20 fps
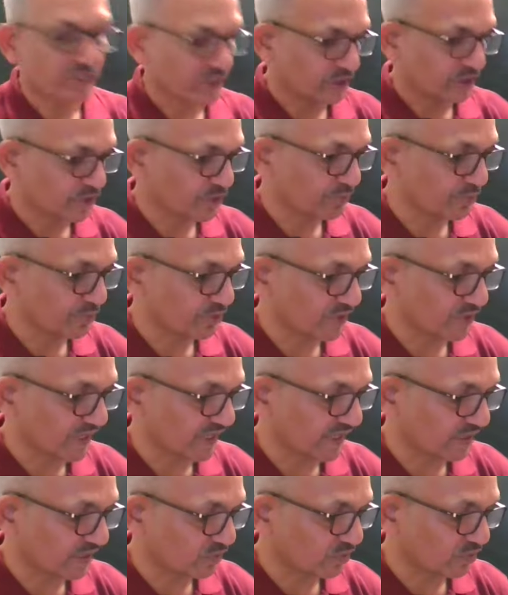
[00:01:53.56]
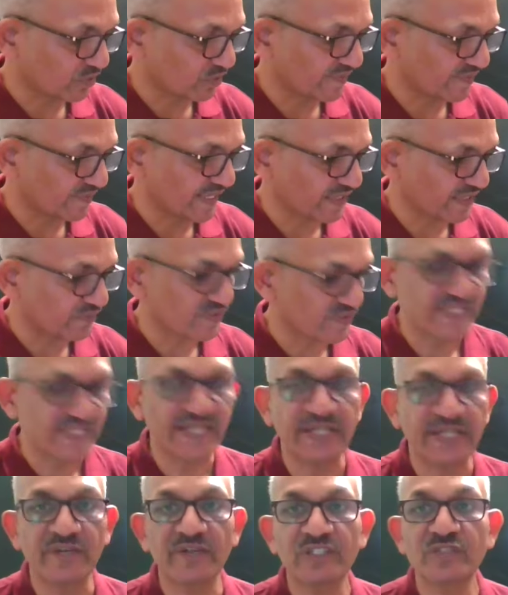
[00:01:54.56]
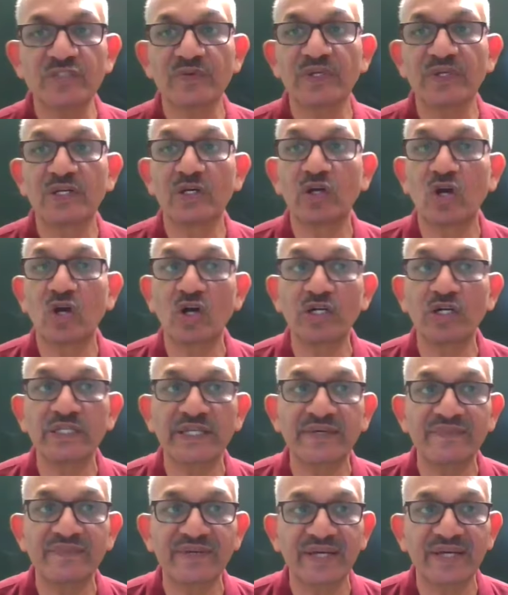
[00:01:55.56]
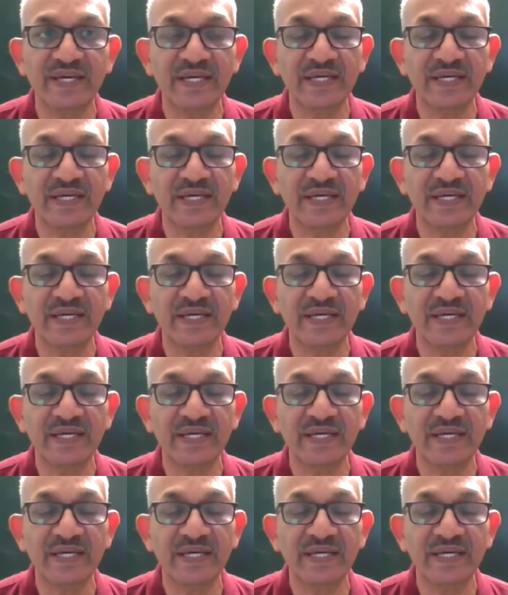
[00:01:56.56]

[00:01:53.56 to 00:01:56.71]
Tertiary-butyl alcohol with aqueous NaOH will not give